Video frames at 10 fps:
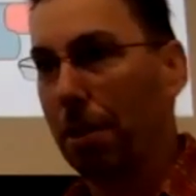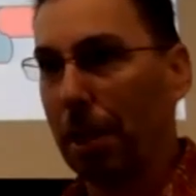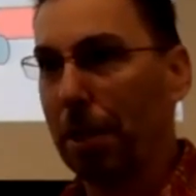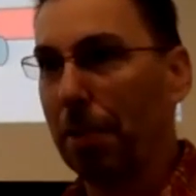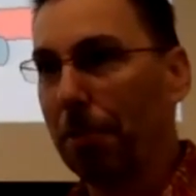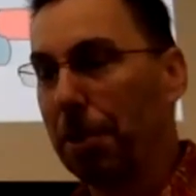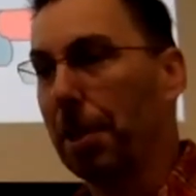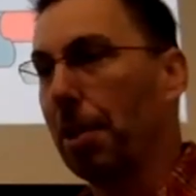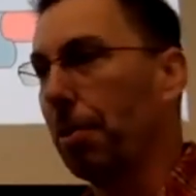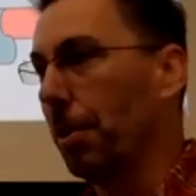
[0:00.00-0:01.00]
Okay, they fit
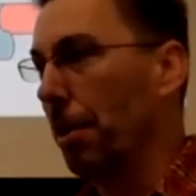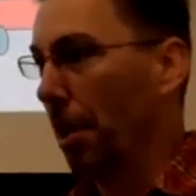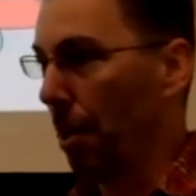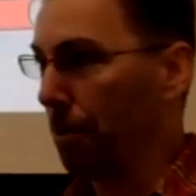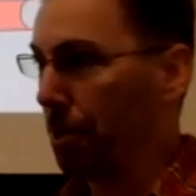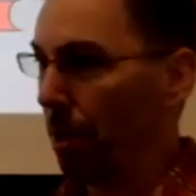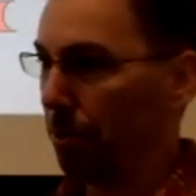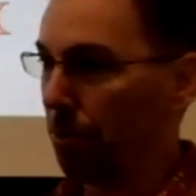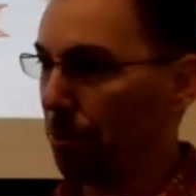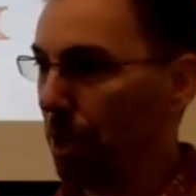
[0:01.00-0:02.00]
together. Our
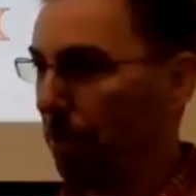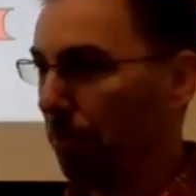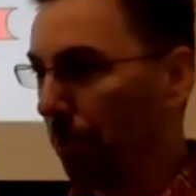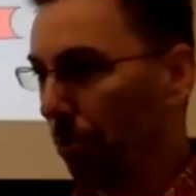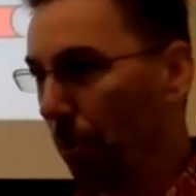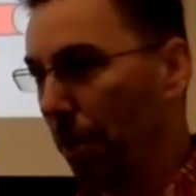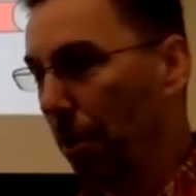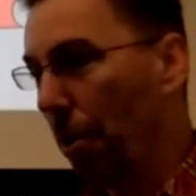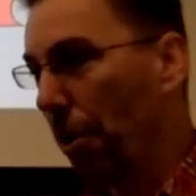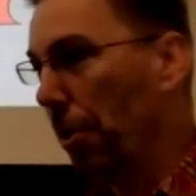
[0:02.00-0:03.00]
chairs are shaped the way they
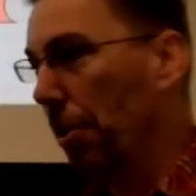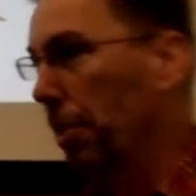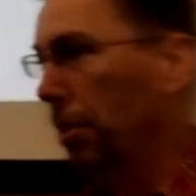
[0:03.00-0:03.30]
are